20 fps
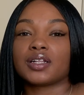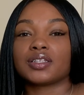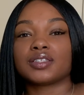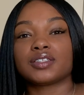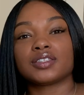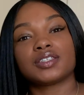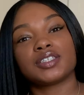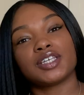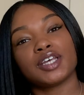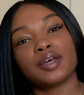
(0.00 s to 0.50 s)

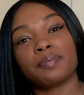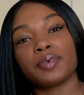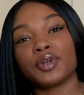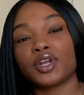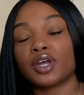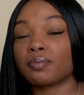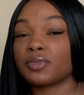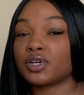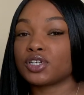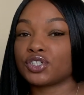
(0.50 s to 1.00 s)
Tip
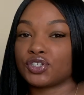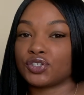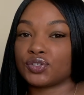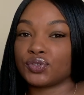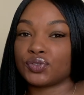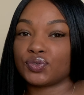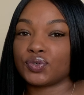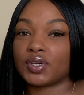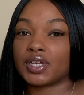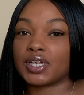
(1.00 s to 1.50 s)
number
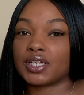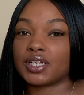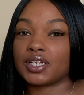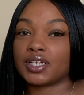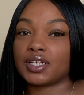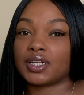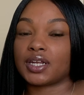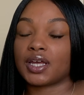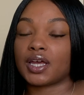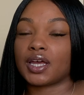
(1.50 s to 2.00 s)
2
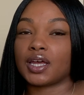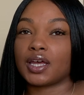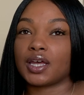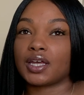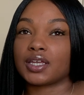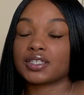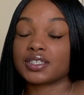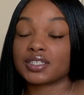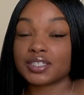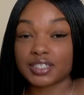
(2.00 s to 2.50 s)
and
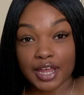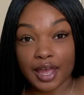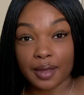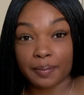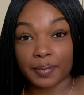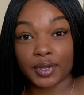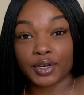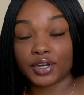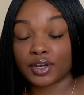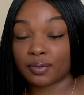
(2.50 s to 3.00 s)

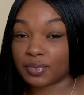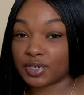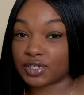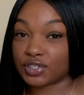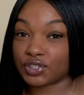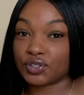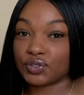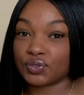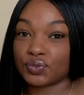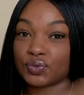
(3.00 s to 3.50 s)
step number
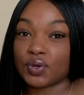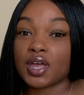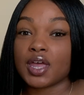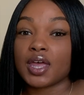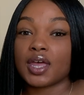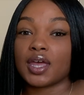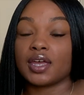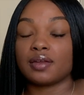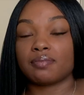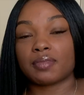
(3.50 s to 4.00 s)
2
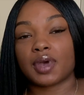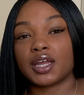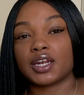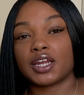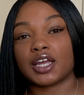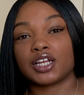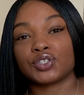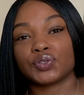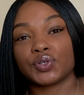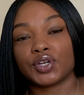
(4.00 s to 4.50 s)
in my
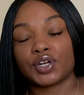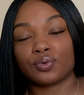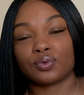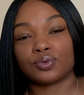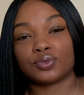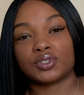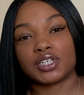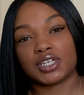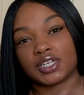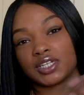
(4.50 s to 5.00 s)
natural hair
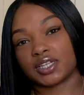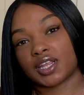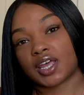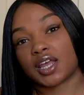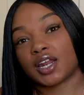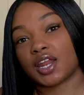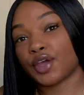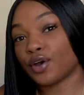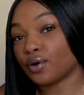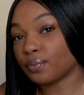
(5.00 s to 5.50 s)
routine
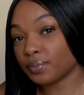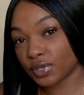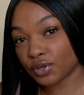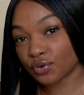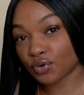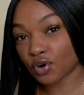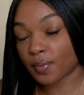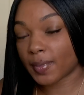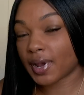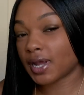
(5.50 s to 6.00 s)
that helped me
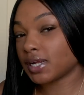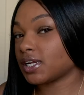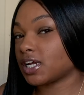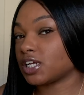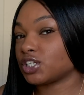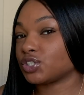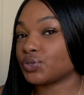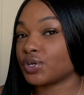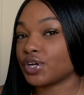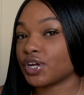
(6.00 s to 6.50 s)
grow my
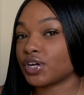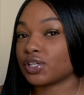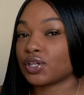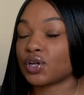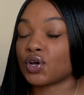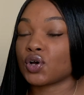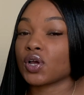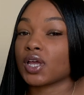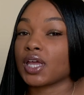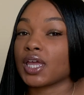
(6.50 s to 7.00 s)
natural hair
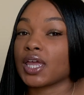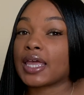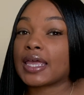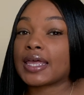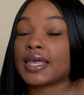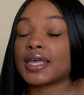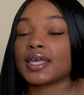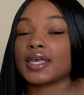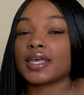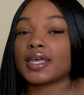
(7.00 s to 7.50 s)
long
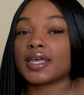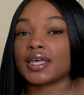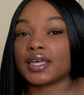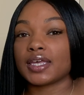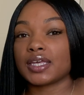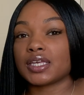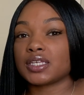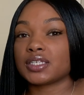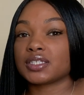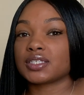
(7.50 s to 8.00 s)

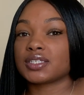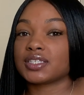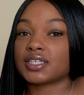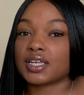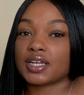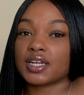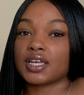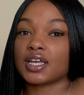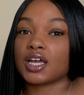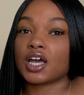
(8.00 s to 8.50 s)
is
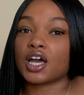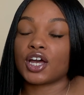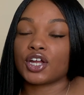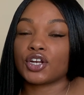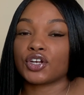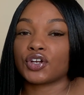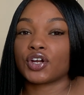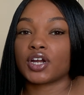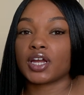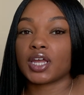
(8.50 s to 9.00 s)
sitting
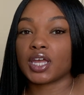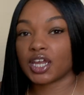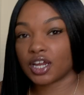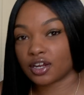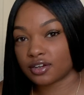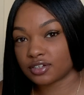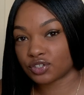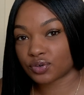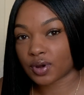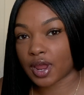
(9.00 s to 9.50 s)
under a hair
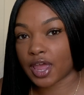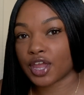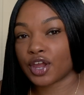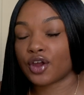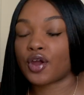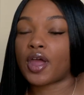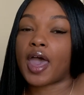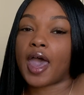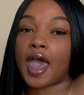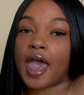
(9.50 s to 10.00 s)

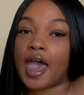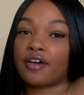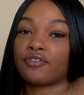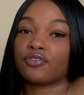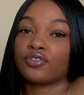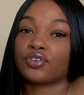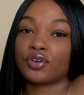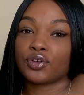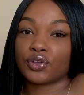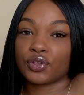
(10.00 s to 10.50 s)
dryer
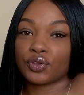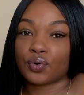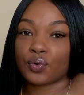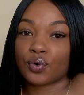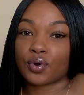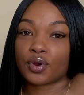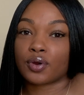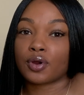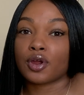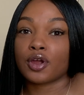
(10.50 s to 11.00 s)
after
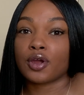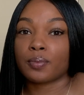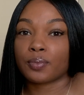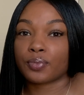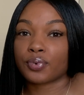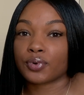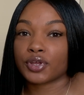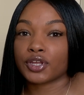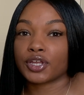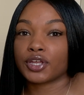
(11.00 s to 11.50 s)
your
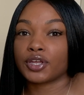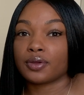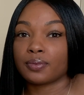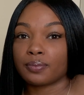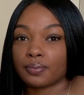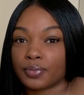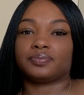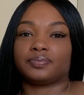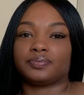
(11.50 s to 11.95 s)
pre-poo.